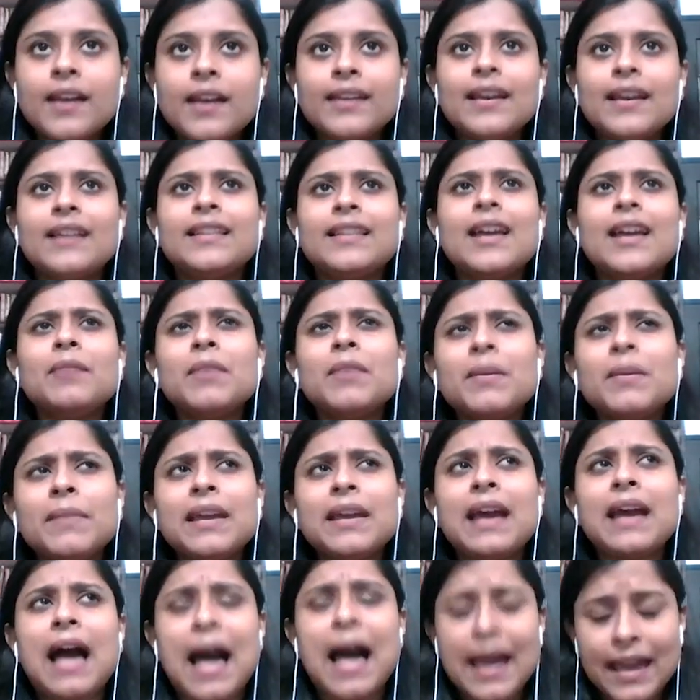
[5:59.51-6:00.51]
Yeah, there may
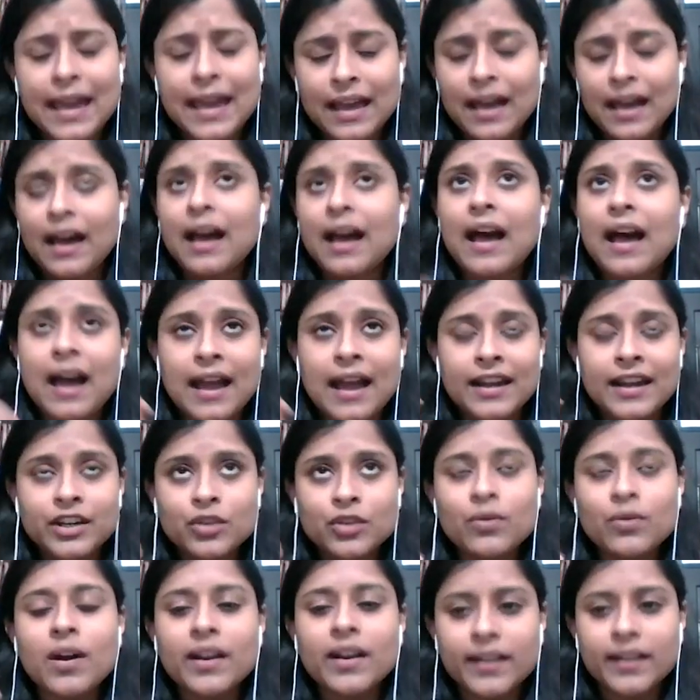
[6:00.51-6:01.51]
be, I
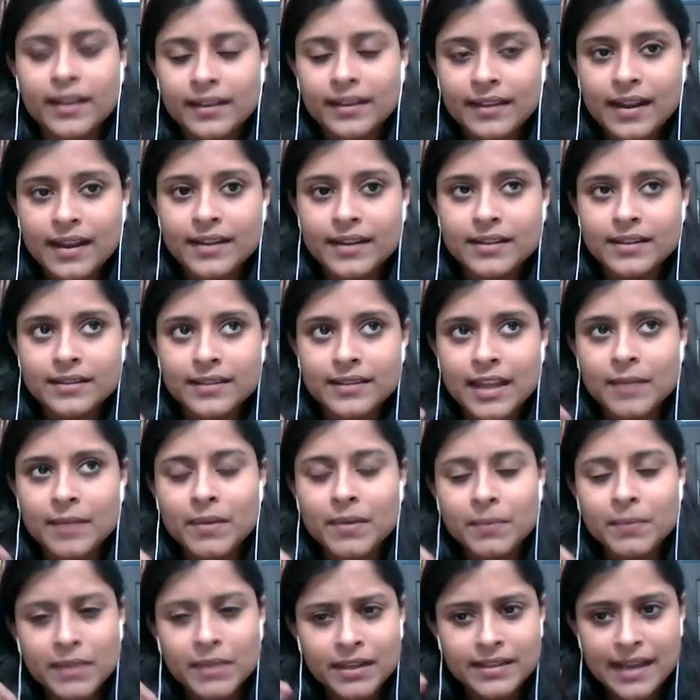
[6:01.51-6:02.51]
do agree that there
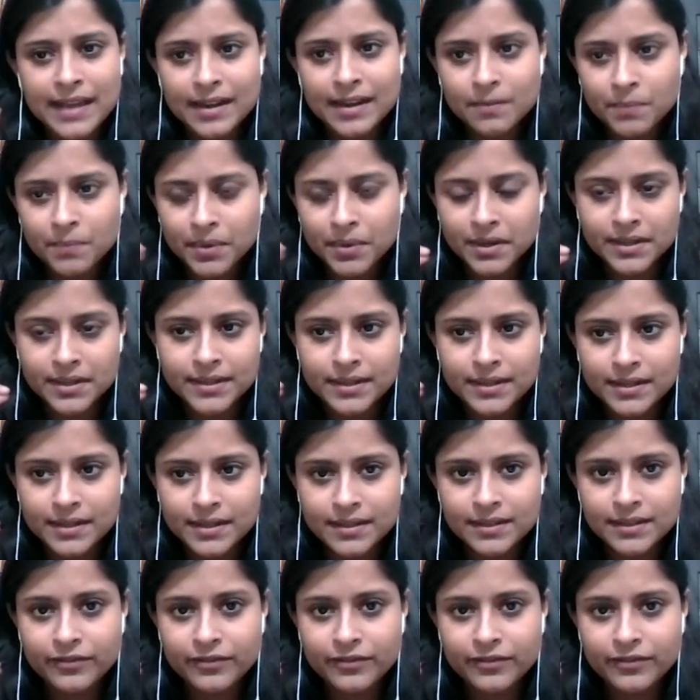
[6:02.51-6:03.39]
may be 10%